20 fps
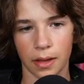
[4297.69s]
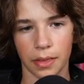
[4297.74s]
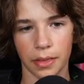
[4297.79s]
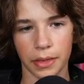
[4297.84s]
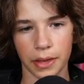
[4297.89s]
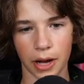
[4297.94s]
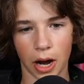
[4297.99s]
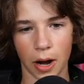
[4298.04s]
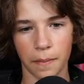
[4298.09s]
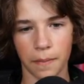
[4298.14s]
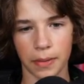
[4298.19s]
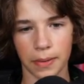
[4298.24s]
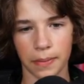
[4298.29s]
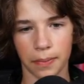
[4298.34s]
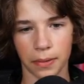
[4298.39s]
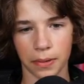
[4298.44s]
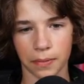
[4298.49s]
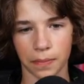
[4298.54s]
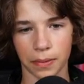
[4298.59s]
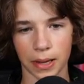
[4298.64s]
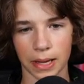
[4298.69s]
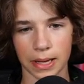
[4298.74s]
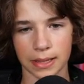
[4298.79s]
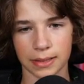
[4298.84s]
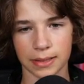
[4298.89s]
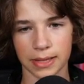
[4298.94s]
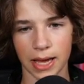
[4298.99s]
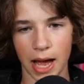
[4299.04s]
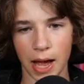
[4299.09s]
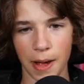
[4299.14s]
The RV put in
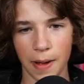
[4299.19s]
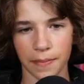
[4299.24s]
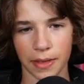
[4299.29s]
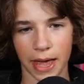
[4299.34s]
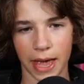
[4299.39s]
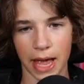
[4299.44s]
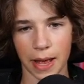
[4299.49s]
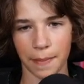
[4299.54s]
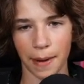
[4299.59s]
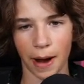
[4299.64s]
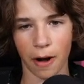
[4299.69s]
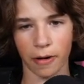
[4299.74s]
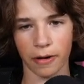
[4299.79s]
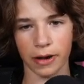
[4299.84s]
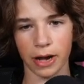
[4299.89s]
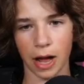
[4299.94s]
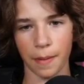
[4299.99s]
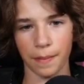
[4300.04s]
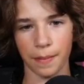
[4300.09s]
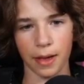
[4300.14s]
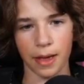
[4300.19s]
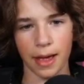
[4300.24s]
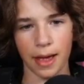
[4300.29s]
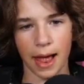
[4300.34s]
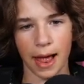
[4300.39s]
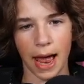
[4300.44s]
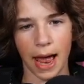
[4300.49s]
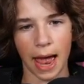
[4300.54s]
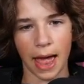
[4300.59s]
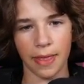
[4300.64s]
place. Yep. The hand powering up.
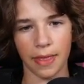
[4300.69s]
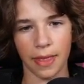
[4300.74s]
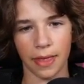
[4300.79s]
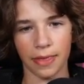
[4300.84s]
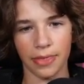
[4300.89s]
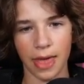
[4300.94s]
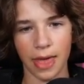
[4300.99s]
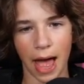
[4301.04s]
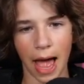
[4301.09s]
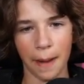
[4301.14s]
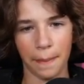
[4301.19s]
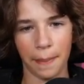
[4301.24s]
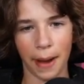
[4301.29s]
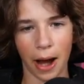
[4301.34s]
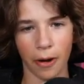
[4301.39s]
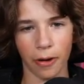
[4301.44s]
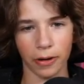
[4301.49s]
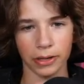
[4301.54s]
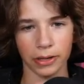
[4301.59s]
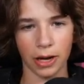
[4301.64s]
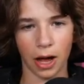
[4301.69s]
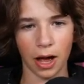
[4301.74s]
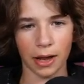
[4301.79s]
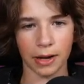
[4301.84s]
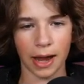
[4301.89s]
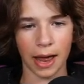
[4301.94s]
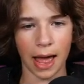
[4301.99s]
And then that powering on.